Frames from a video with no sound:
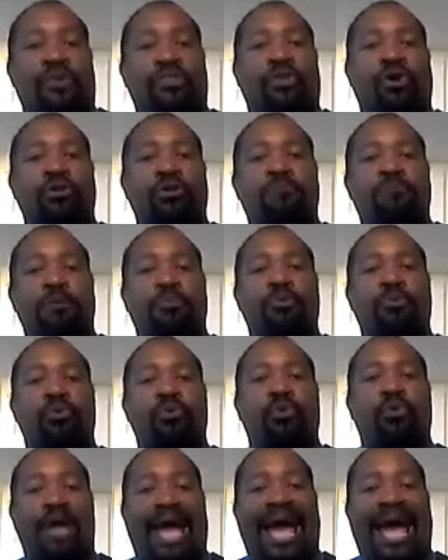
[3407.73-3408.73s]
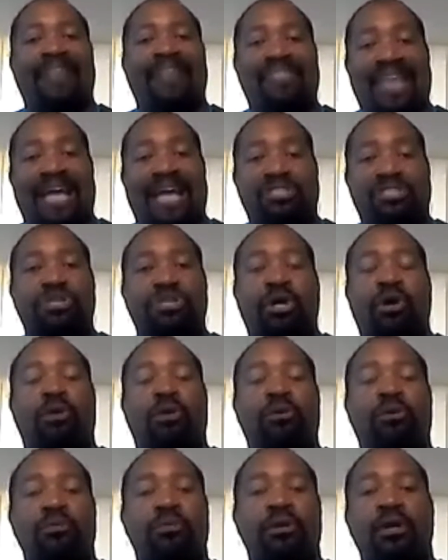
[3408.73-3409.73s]
For those people who were at that
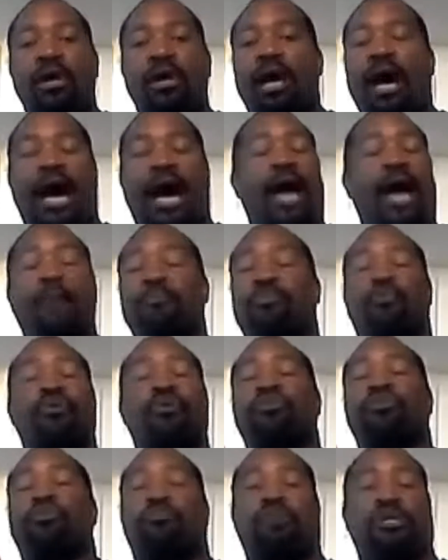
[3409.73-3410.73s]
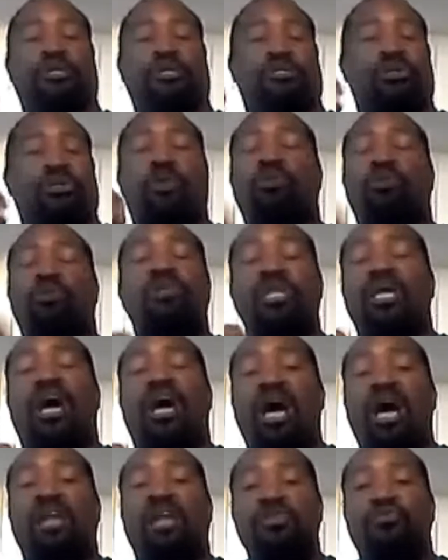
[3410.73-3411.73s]
show, I'm going to be
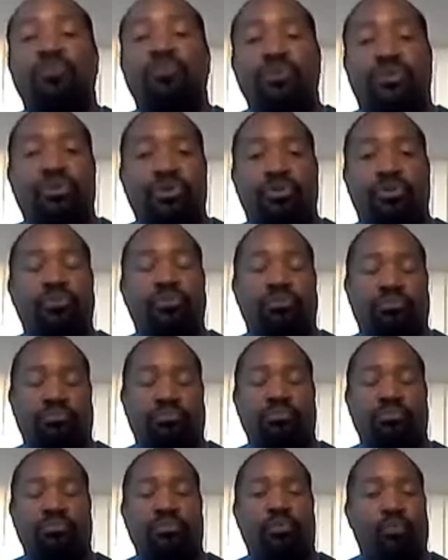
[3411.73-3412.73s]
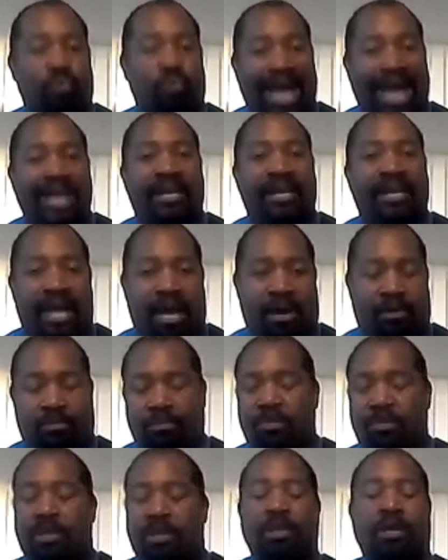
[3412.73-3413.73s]
totally honest with you right now.
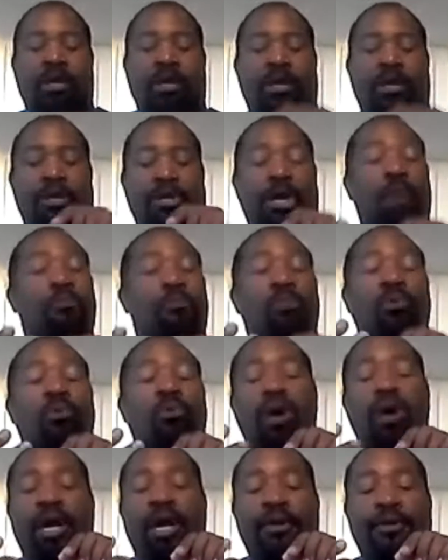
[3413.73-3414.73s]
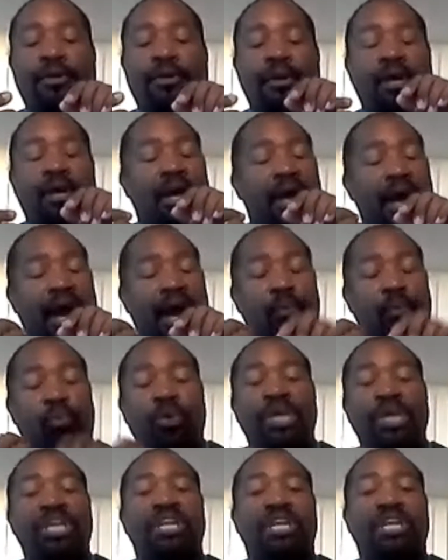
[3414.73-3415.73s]
Number one,
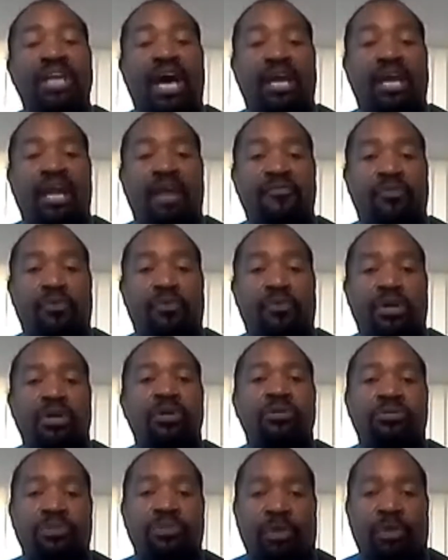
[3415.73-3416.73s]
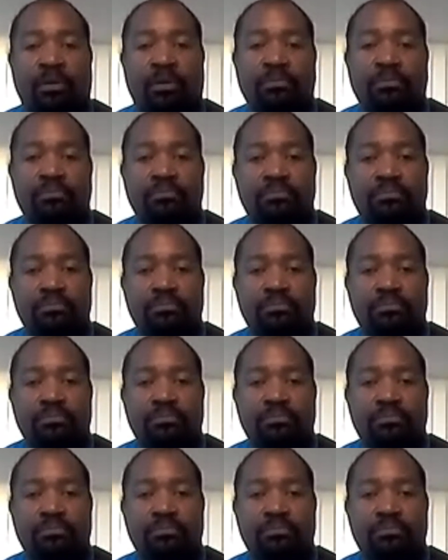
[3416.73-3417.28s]
we did not have a rehearsal.